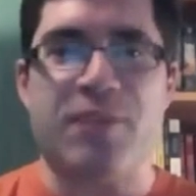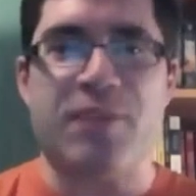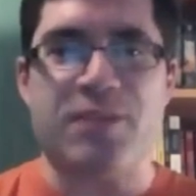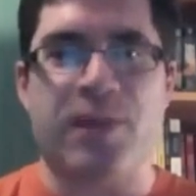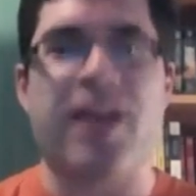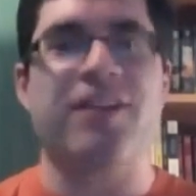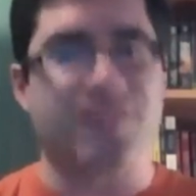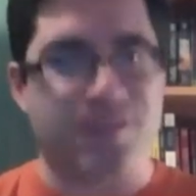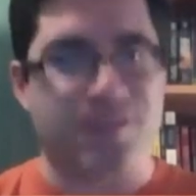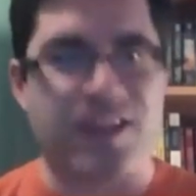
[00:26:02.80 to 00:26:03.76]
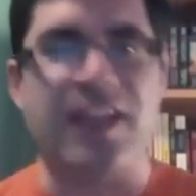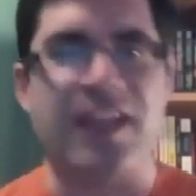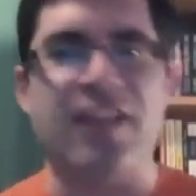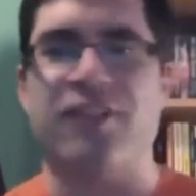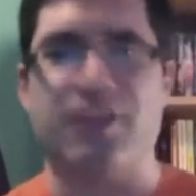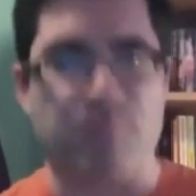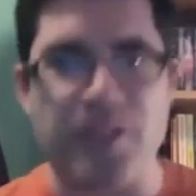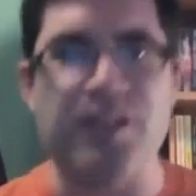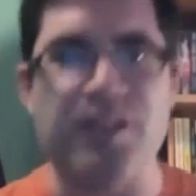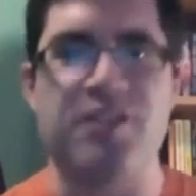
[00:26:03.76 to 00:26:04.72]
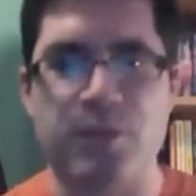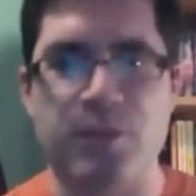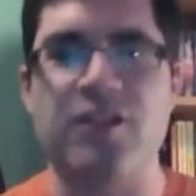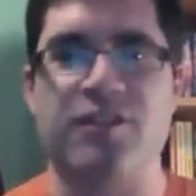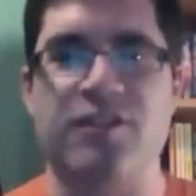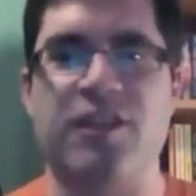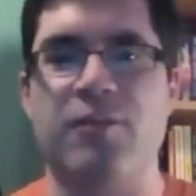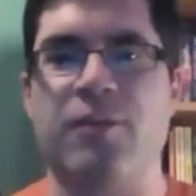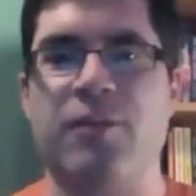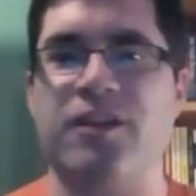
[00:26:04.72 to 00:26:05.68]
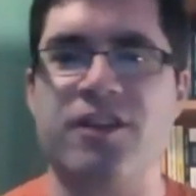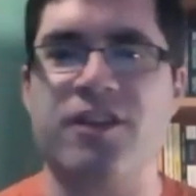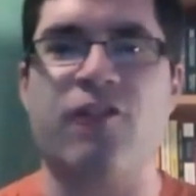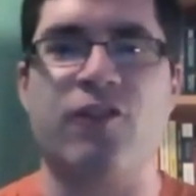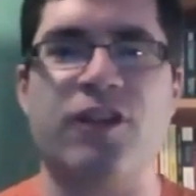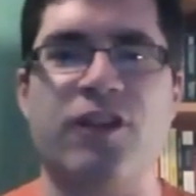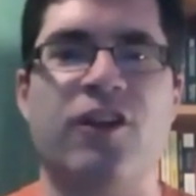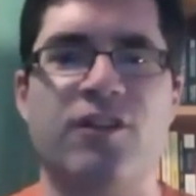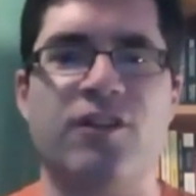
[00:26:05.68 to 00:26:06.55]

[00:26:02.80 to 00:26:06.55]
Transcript: as pets, they eat like millions and millions of guinea pigs every year. It's